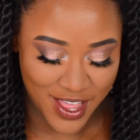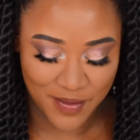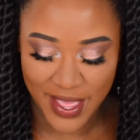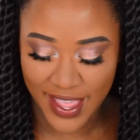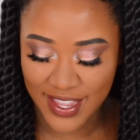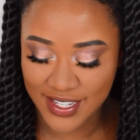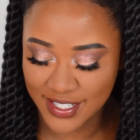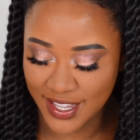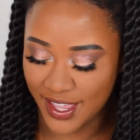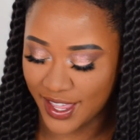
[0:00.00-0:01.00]

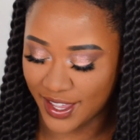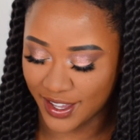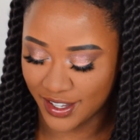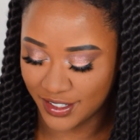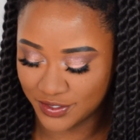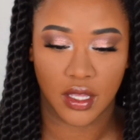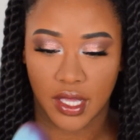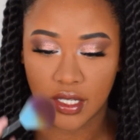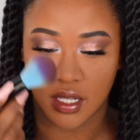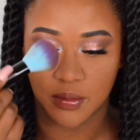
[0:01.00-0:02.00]
Amazing!
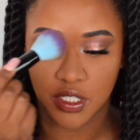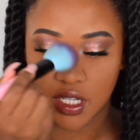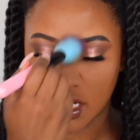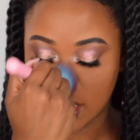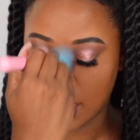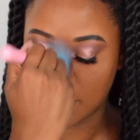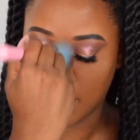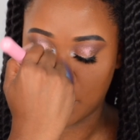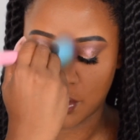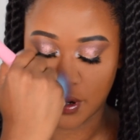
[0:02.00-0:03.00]
Okay, so I'm just gonna take
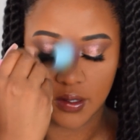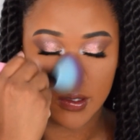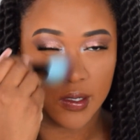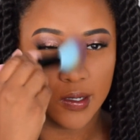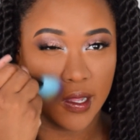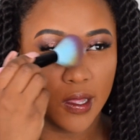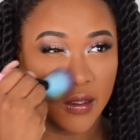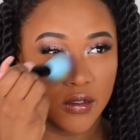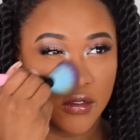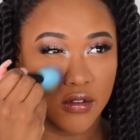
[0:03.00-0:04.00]
my brush and
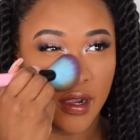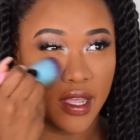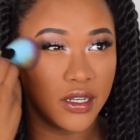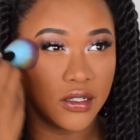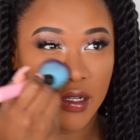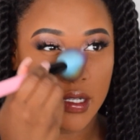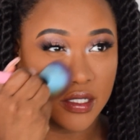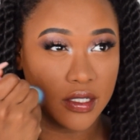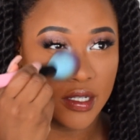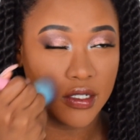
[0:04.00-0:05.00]
like try
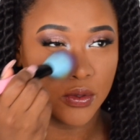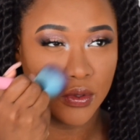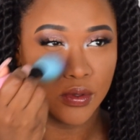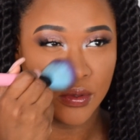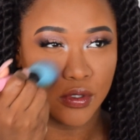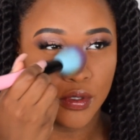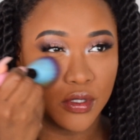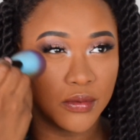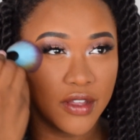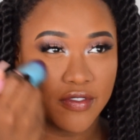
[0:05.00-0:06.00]
dust this.
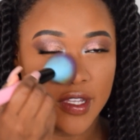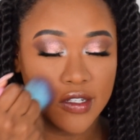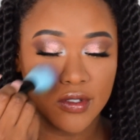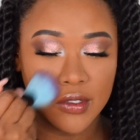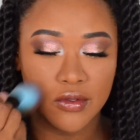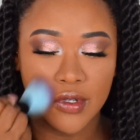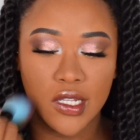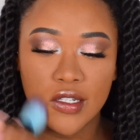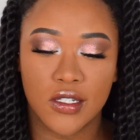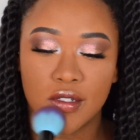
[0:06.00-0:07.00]
Ooh, my face feels
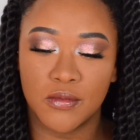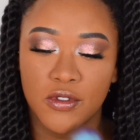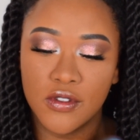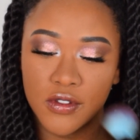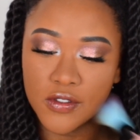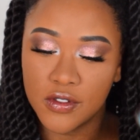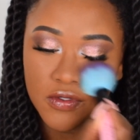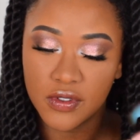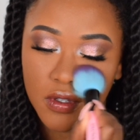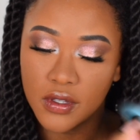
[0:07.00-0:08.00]
really
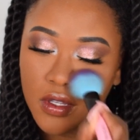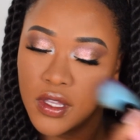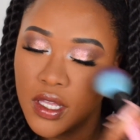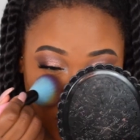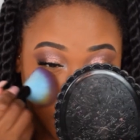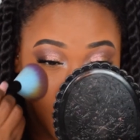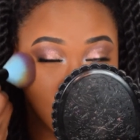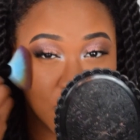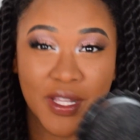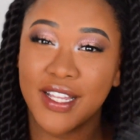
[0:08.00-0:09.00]
smooth.
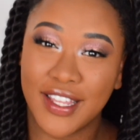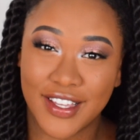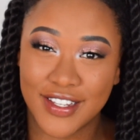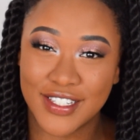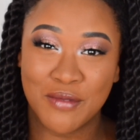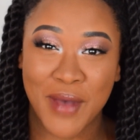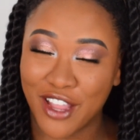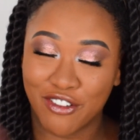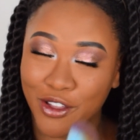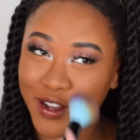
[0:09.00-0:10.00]
Apart from the glitters, the
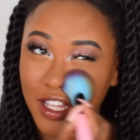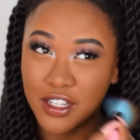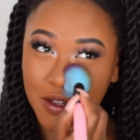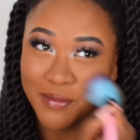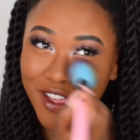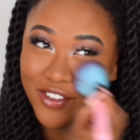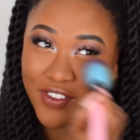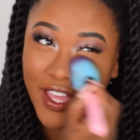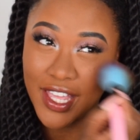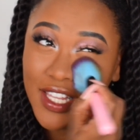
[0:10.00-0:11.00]
micro glitters on my
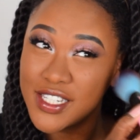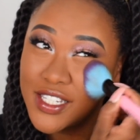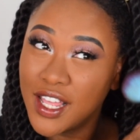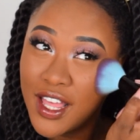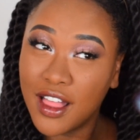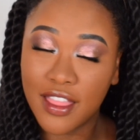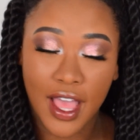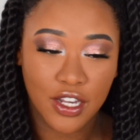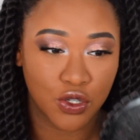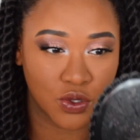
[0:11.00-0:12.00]
face, the
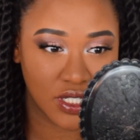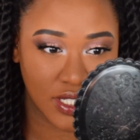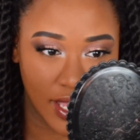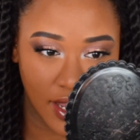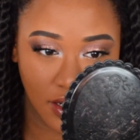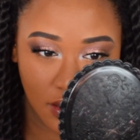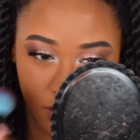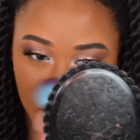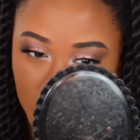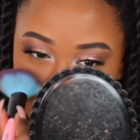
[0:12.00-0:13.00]
actual skin,
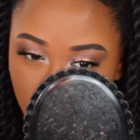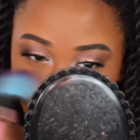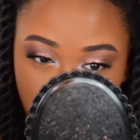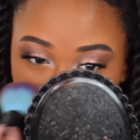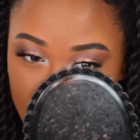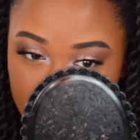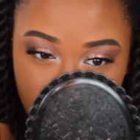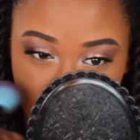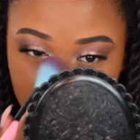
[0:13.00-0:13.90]
looks really, really